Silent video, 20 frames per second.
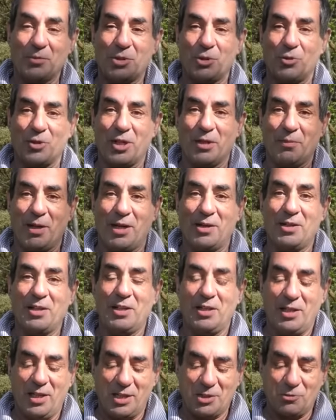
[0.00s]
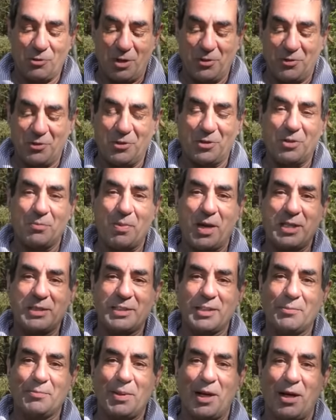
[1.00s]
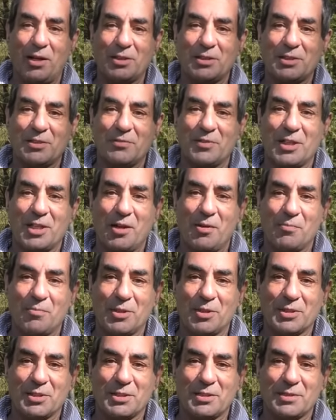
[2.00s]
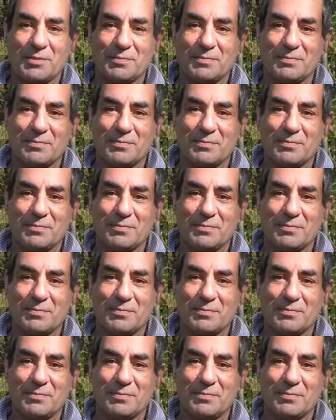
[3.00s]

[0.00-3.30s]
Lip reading: I'm talking about. Let's run through the basic parts of the compass.